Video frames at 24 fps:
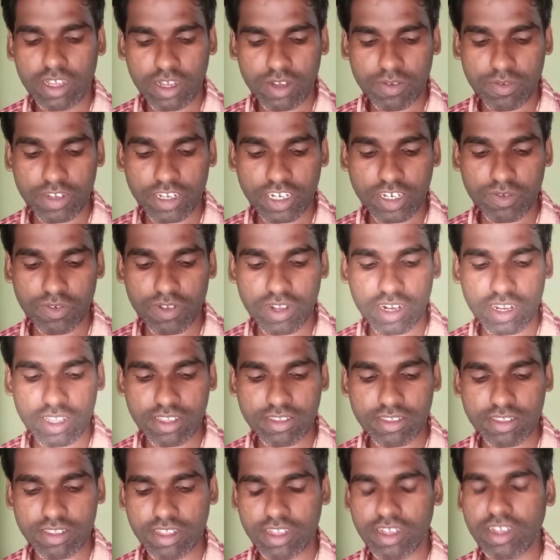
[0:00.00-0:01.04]
First one
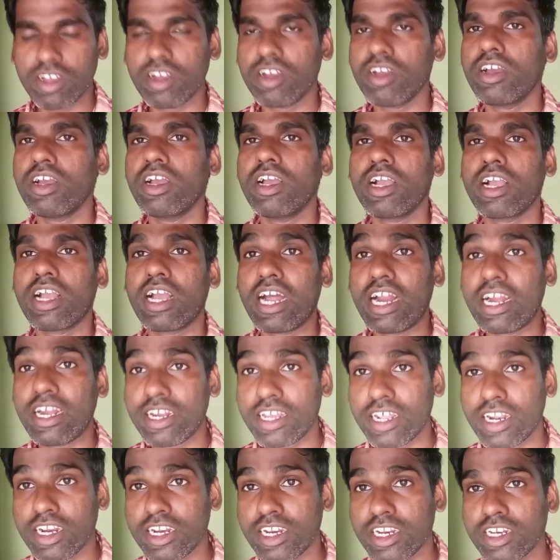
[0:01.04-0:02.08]
is
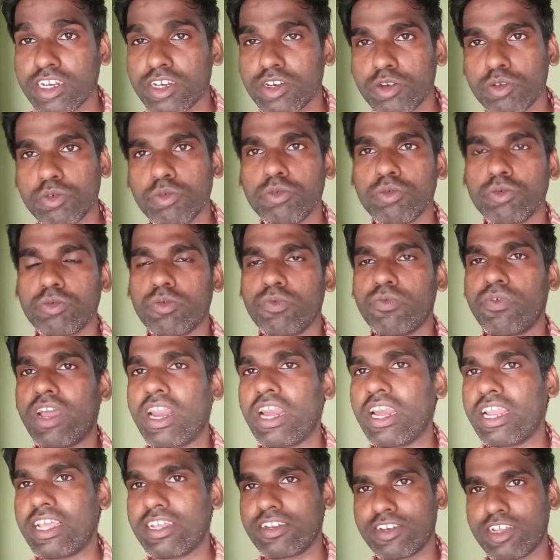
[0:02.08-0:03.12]
contrary to
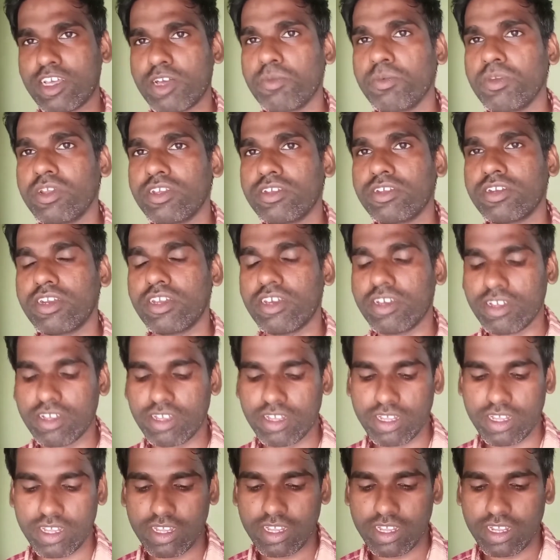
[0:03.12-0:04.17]
well established
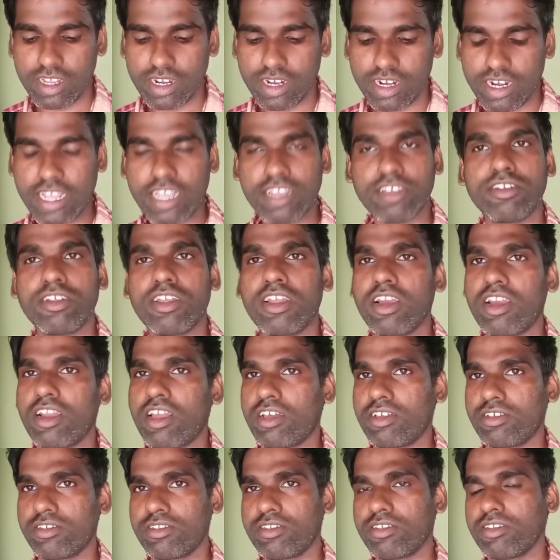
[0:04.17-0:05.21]
natural
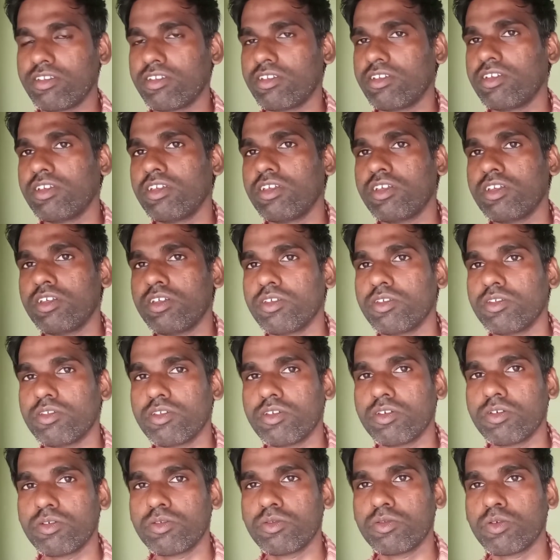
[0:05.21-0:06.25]
laws.
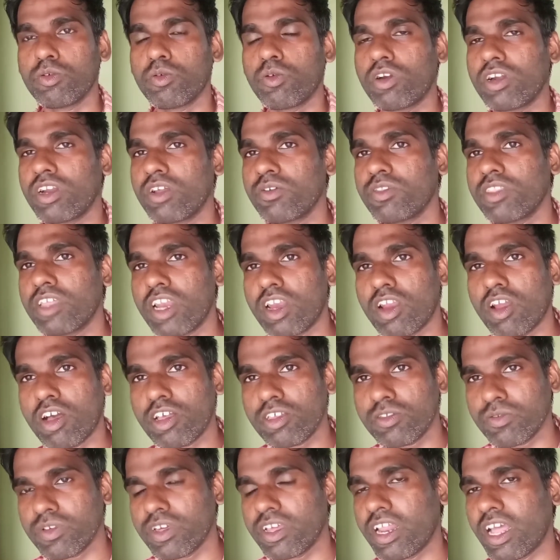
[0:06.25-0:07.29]
So whatever the
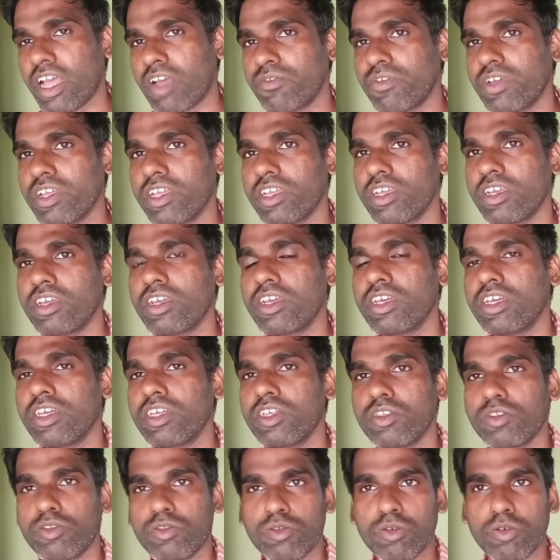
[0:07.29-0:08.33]
laws we are having,
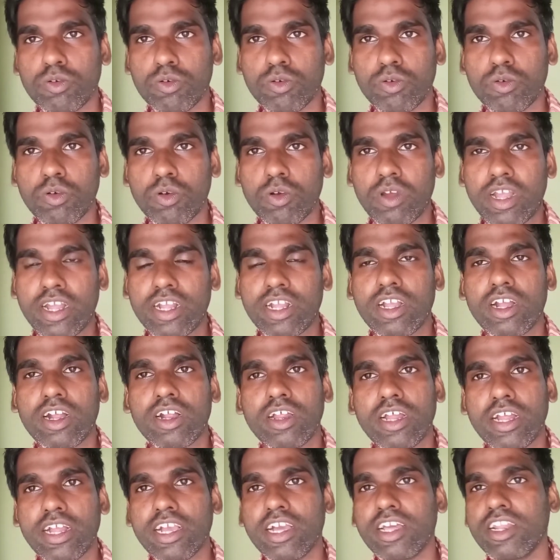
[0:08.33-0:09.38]
so
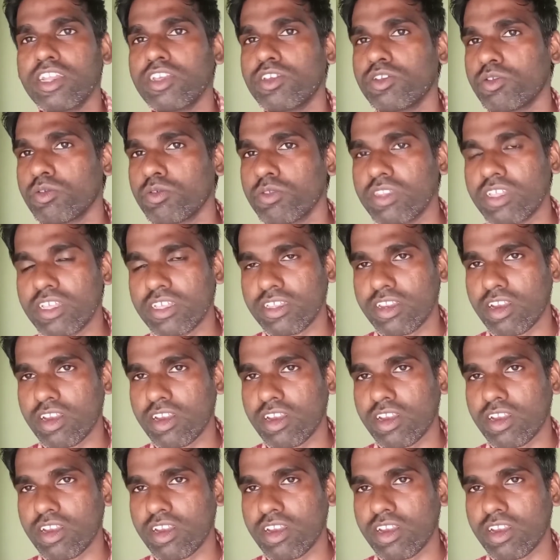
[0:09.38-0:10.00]
against to these